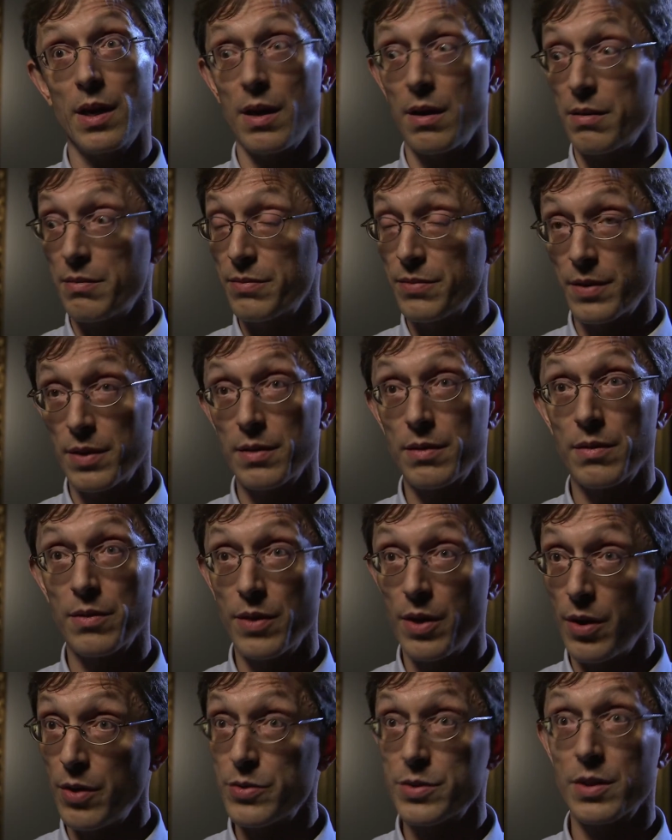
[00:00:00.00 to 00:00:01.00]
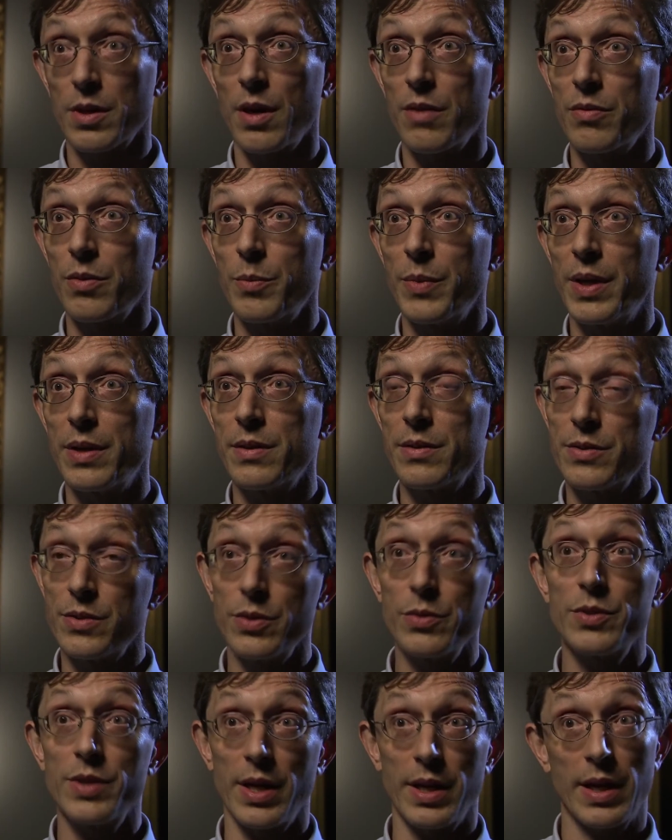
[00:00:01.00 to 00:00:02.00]
of the host government
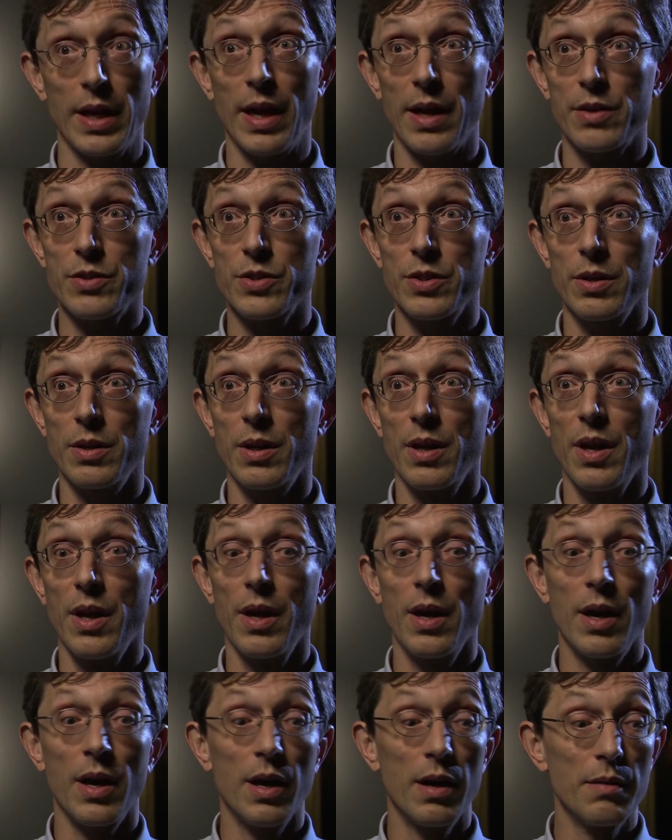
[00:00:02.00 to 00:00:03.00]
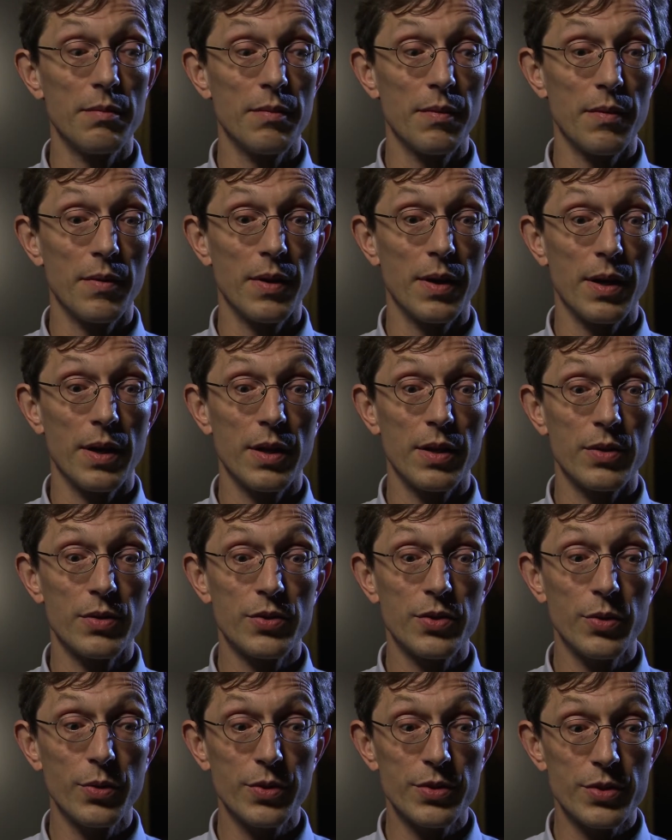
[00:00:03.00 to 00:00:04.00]
to take action.
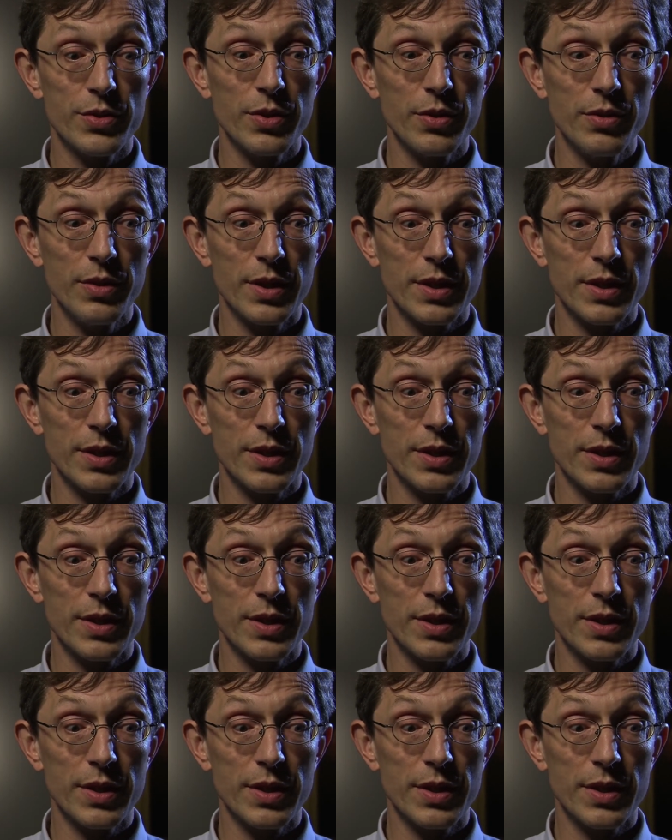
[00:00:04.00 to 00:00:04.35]
To a certain